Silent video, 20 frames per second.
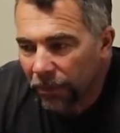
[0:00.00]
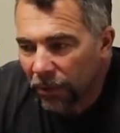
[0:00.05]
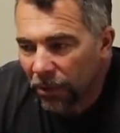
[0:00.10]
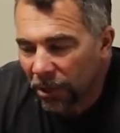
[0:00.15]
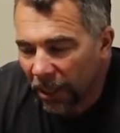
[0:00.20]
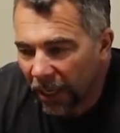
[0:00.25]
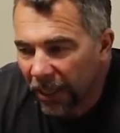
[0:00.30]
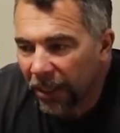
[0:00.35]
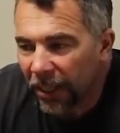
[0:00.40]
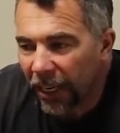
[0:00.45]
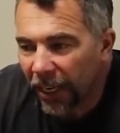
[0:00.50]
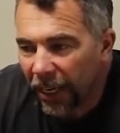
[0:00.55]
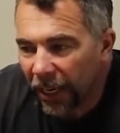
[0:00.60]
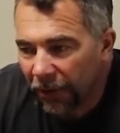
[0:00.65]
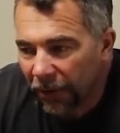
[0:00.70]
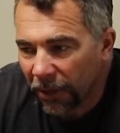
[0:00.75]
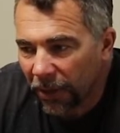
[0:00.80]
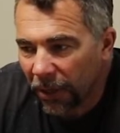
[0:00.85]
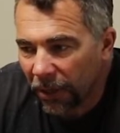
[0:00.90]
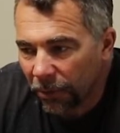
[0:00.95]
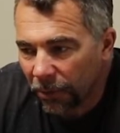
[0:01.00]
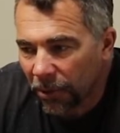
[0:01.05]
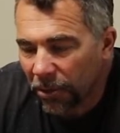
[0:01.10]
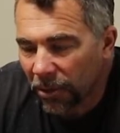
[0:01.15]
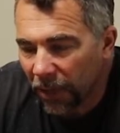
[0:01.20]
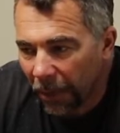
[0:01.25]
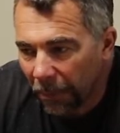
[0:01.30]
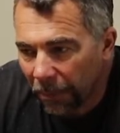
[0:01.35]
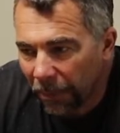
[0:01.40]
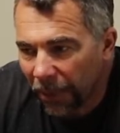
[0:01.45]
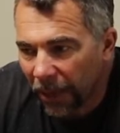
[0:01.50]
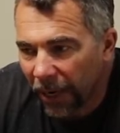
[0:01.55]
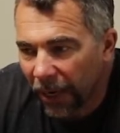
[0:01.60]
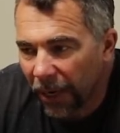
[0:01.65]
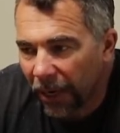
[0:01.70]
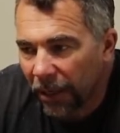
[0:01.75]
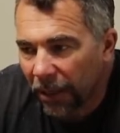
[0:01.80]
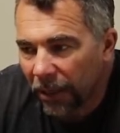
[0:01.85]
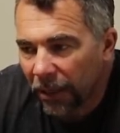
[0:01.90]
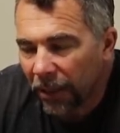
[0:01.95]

Sunday, everything was up there.